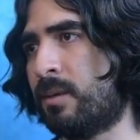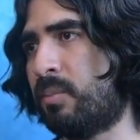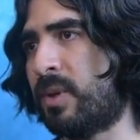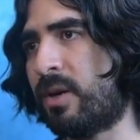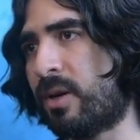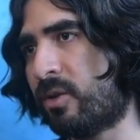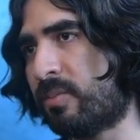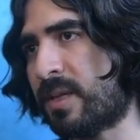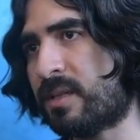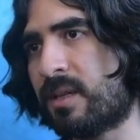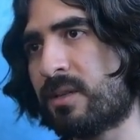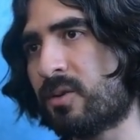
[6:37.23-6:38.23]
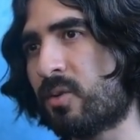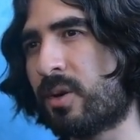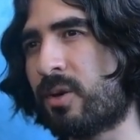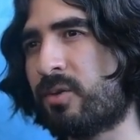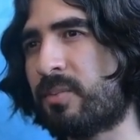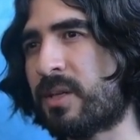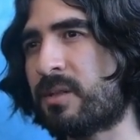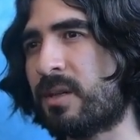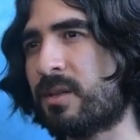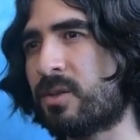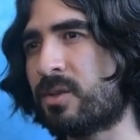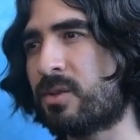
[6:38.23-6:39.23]
Player health makes sense. Ogre health makes
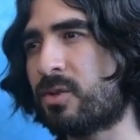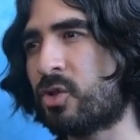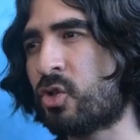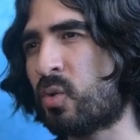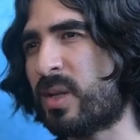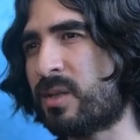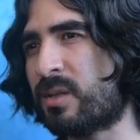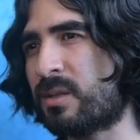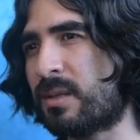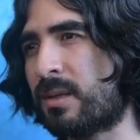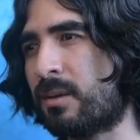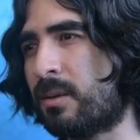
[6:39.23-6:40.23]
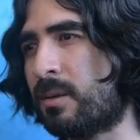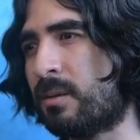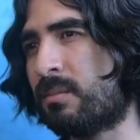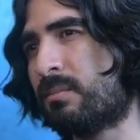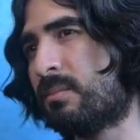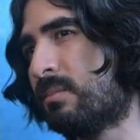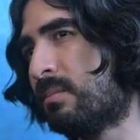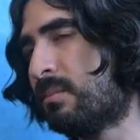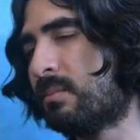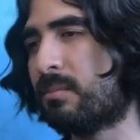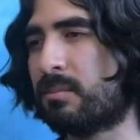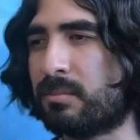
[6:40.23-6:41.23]
sense. Choice is a little.
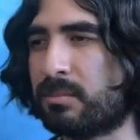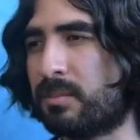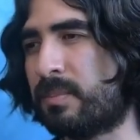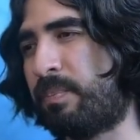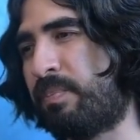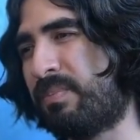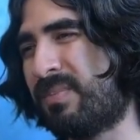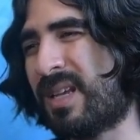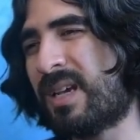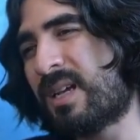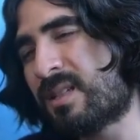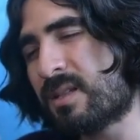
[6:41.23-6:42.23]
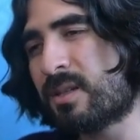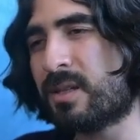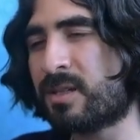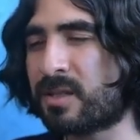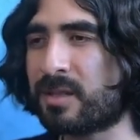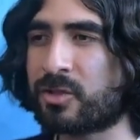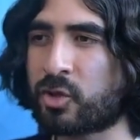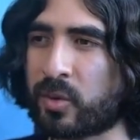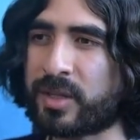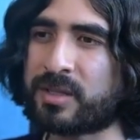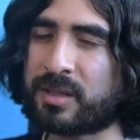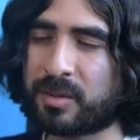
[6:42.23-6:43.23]
It's the
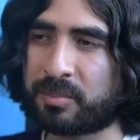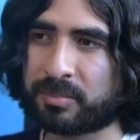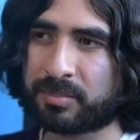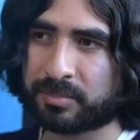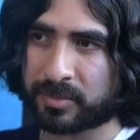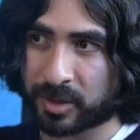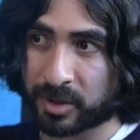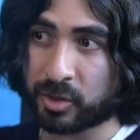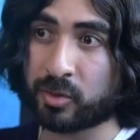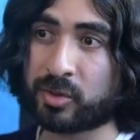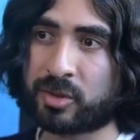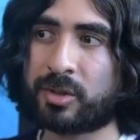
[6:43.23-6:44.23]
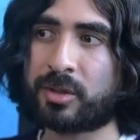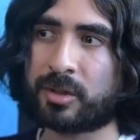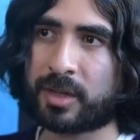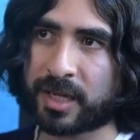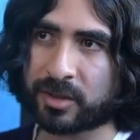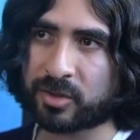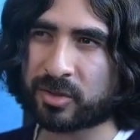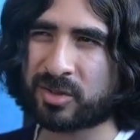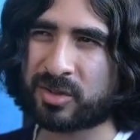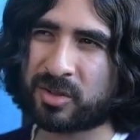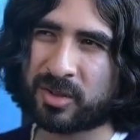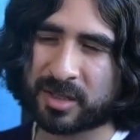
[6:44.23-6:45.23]
choice that the user enters,
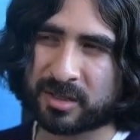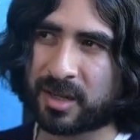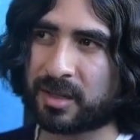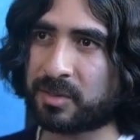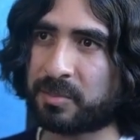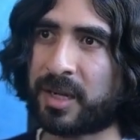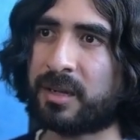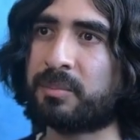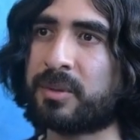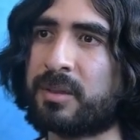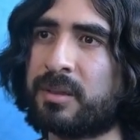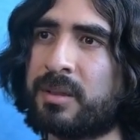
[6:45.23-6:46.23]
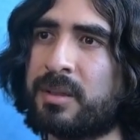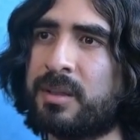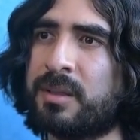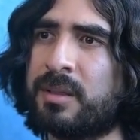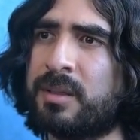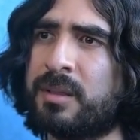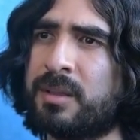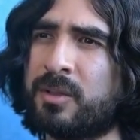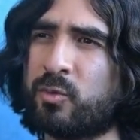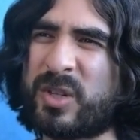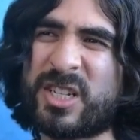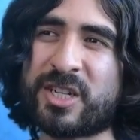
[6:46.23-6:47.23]
so that's not as bad. But
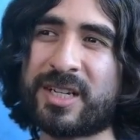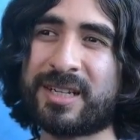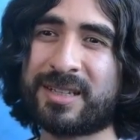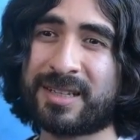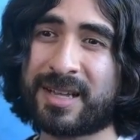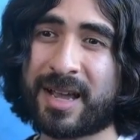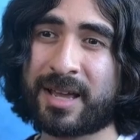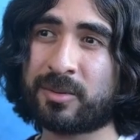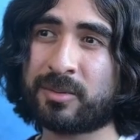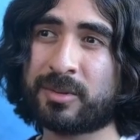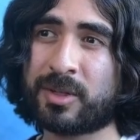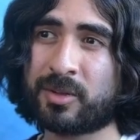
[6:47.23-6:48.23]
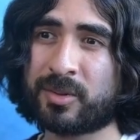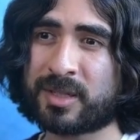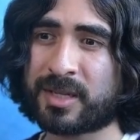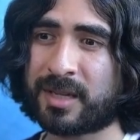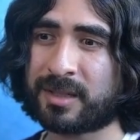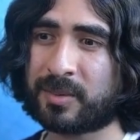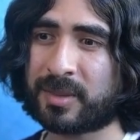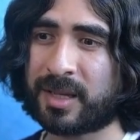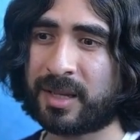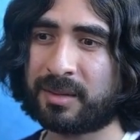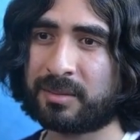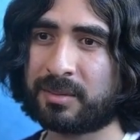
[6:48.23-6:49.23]
regen, I don't know exactly what
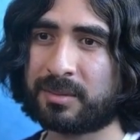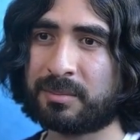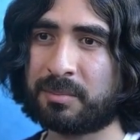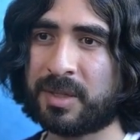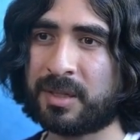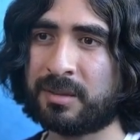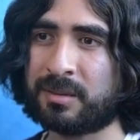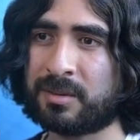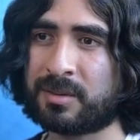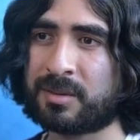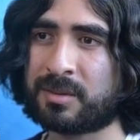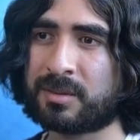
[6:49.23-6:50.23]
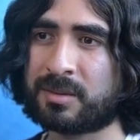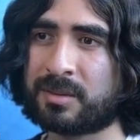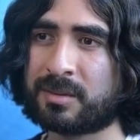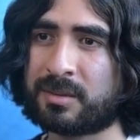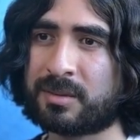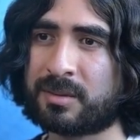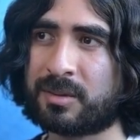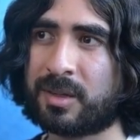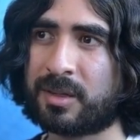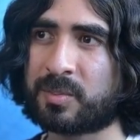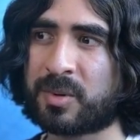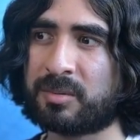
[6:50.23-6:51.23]
that means. Okay,
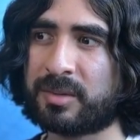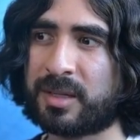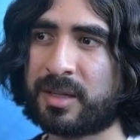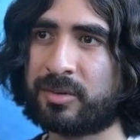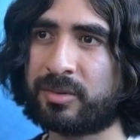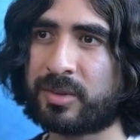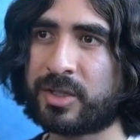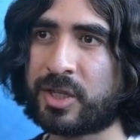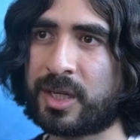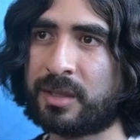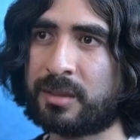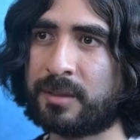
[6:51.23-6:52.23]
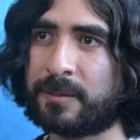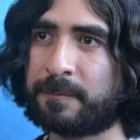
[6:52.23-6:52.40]
it's probably the health regen.